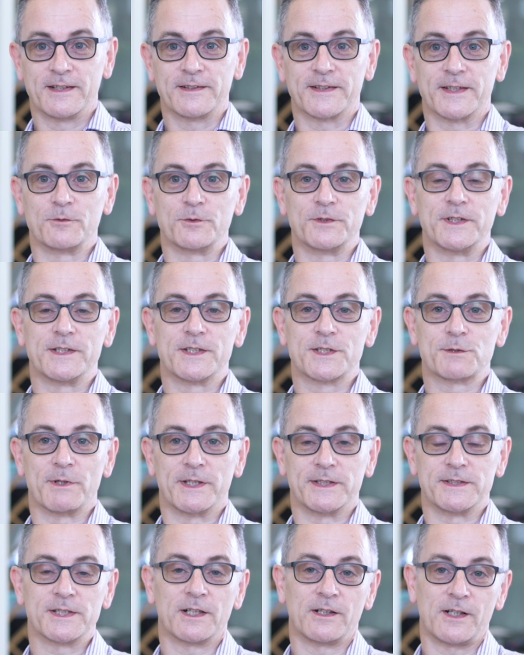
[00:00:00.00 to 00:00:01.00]
They would need to
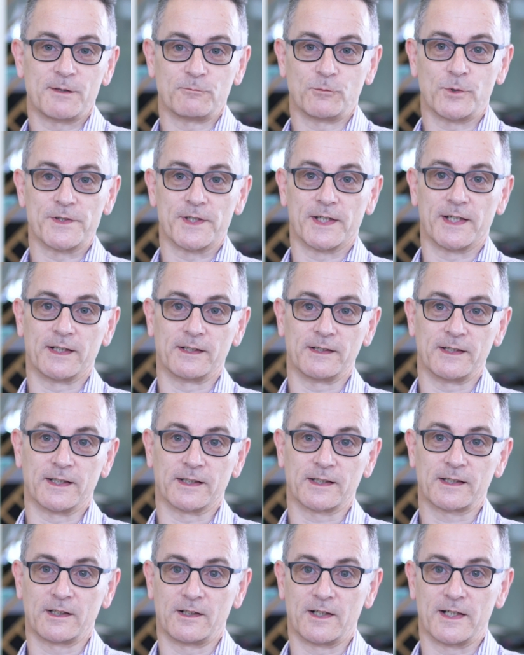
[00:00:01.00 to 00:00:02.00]
spend time with our
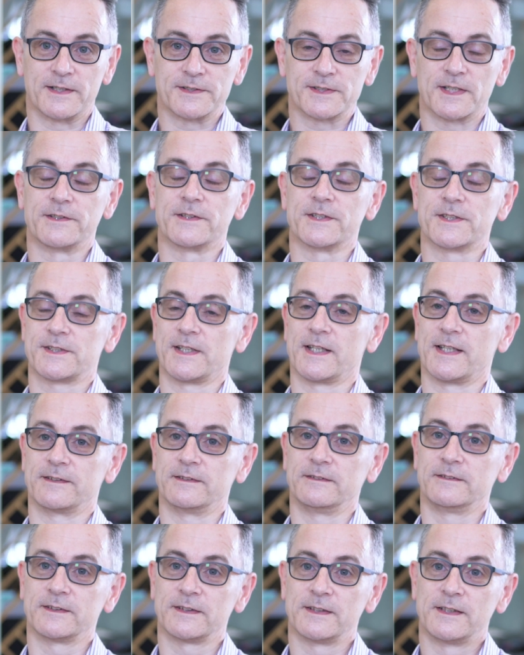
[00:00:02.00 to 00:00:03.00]
clients,
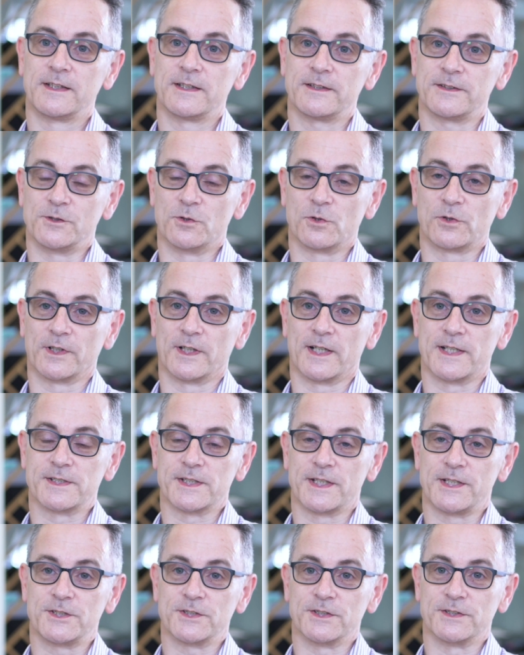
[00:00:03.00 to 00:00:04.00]
understand the
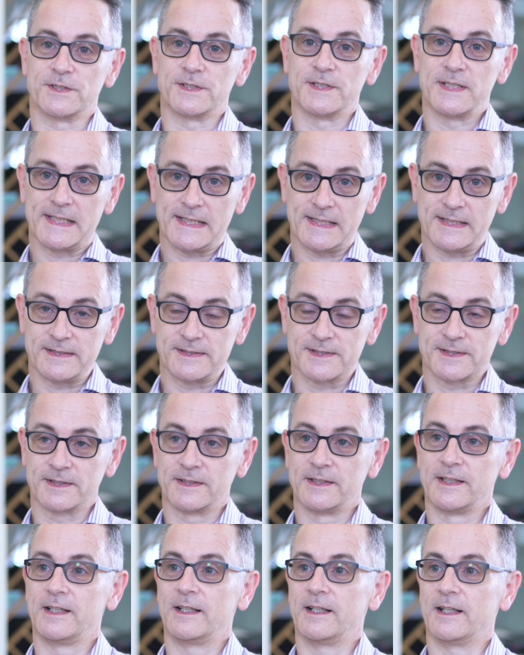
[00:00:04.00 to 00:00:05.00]
organisation's needs,
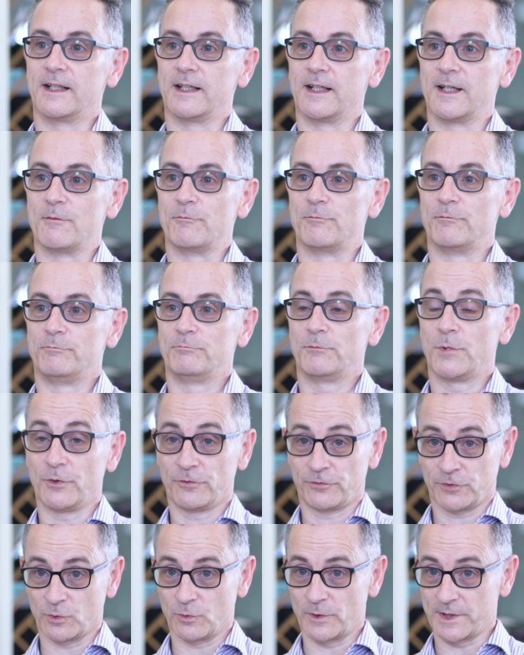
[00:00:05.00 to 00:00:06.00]
put
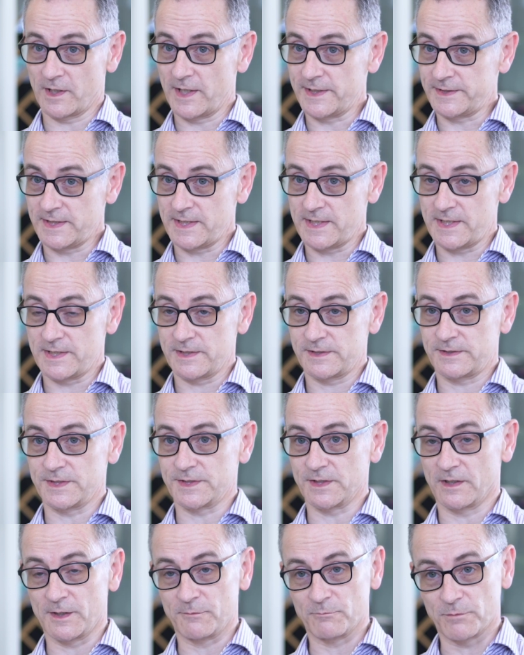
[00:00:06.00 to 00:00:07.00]
forward ideas,
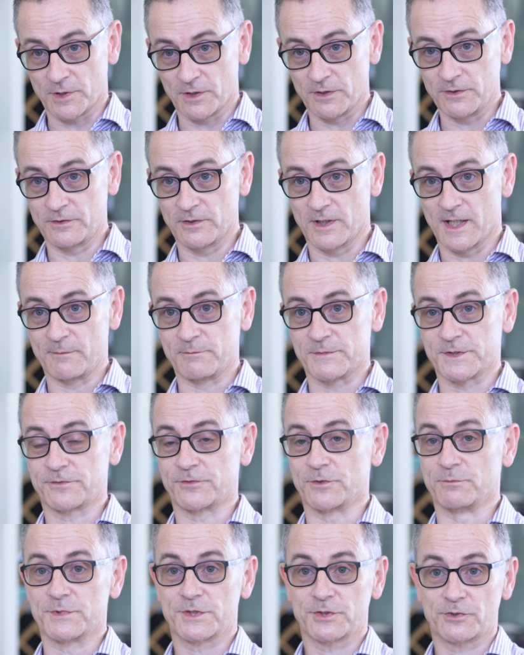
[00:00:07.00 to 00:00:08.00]
design programs
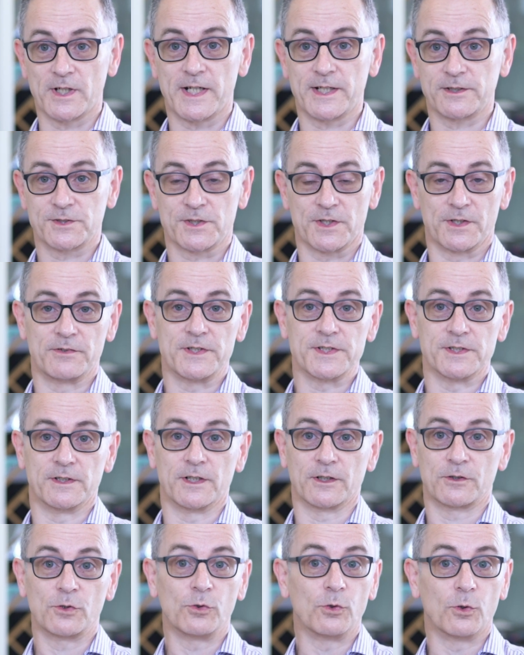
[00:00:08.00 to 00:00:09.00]
from scratch, so there isn't
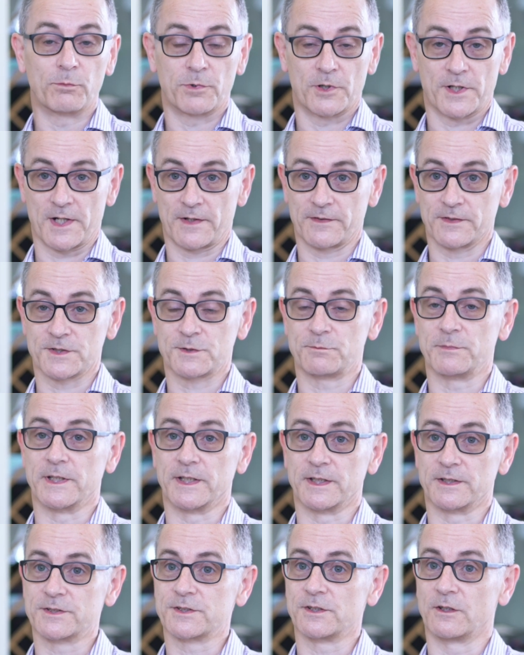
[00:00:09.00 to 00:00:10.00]
a core product that's
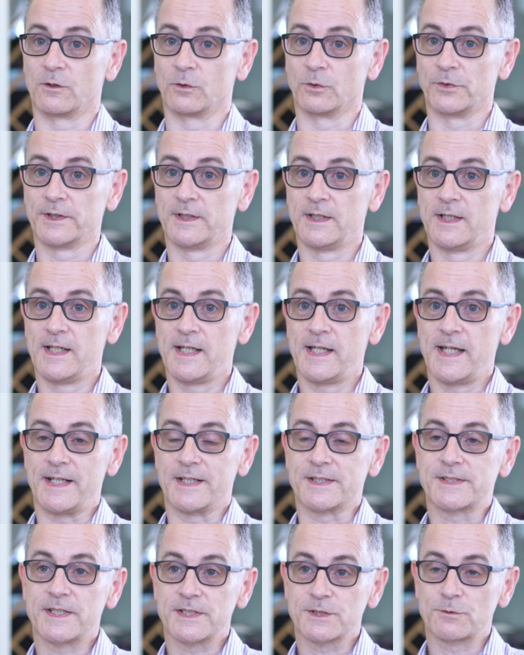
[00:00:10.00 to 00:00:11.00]
being sold. In
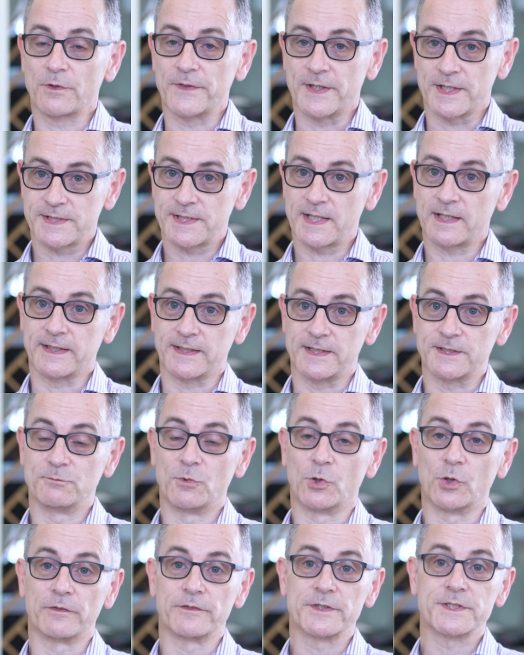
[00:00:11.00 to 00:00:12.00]
a sense, what they're selling is
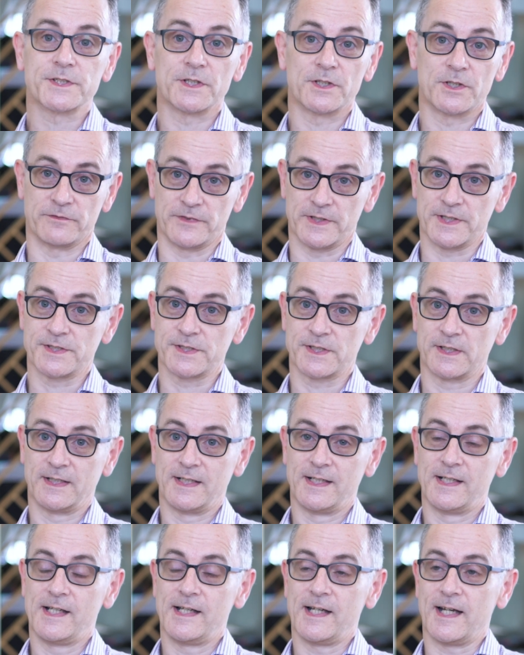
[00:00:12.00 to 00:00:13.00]
more of a service,
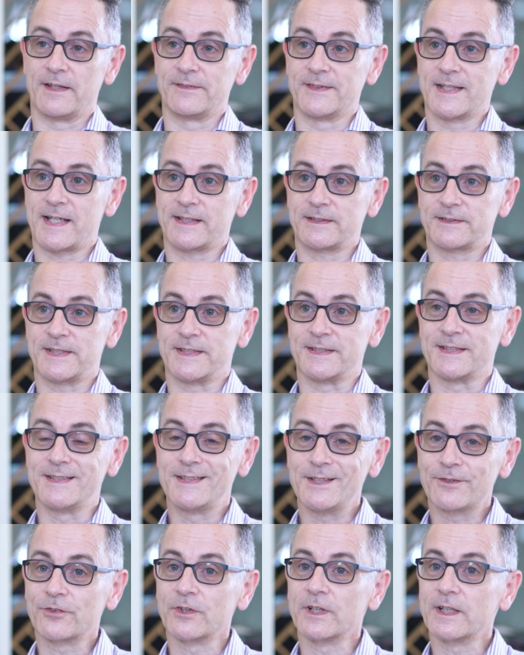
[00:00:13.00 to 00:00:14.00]
and that is a
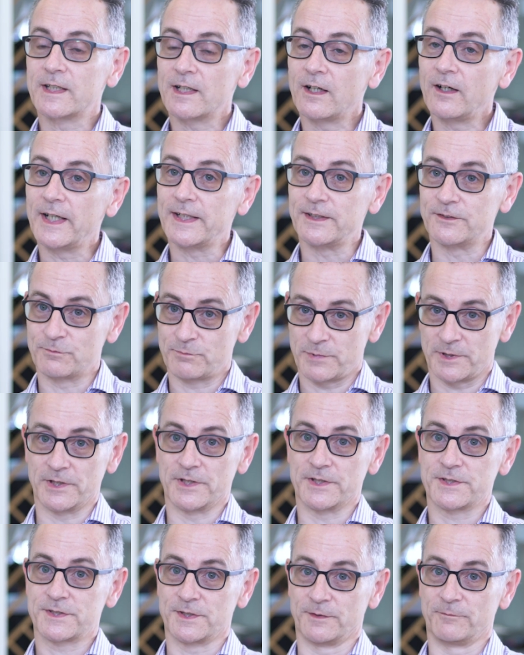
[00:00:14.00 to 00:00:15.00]
different kind of
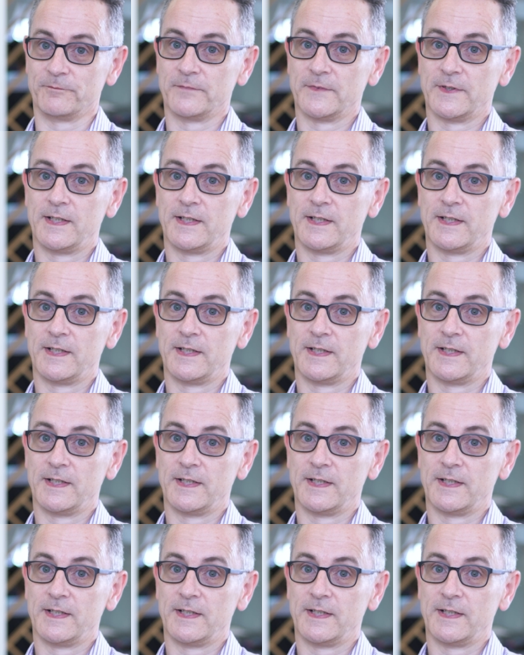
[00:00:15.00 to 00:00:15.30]
person.